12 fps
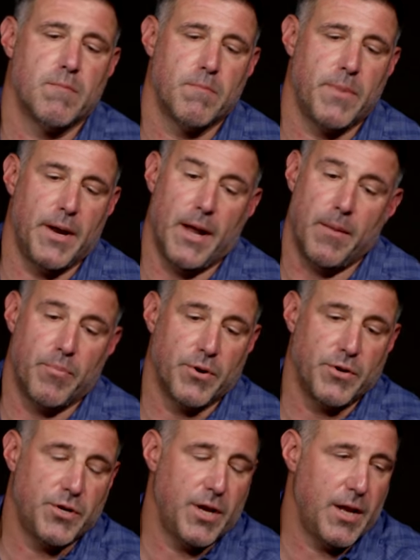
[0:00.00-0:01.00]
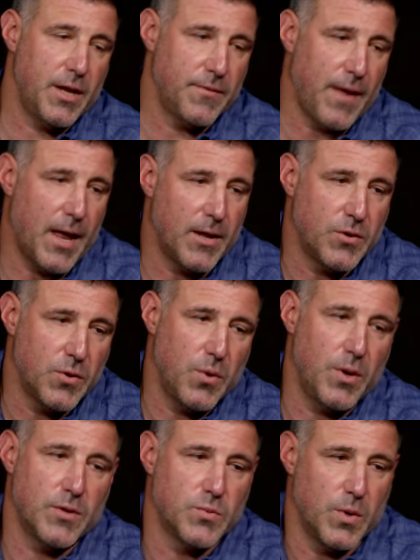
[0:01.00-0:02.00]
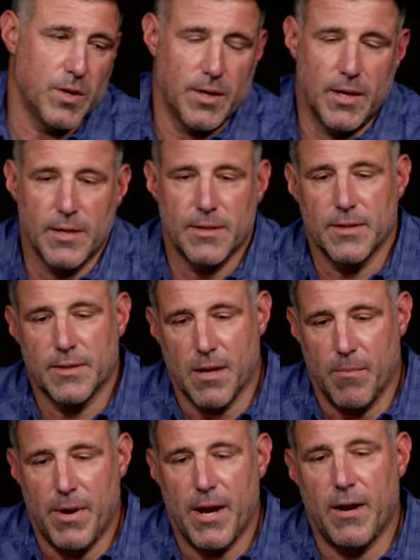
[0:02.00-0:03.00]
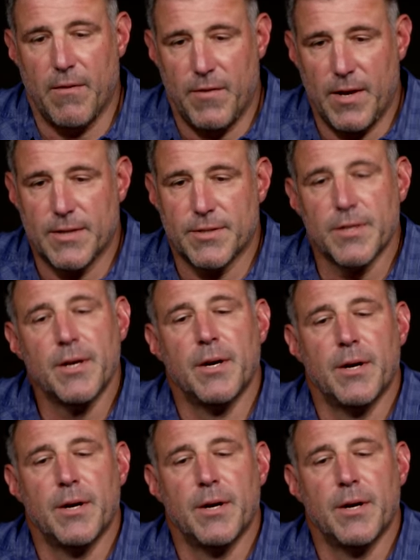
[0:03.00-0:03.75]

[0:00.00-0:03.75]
But I appreciate his attitude, his willingness, his competitiveness,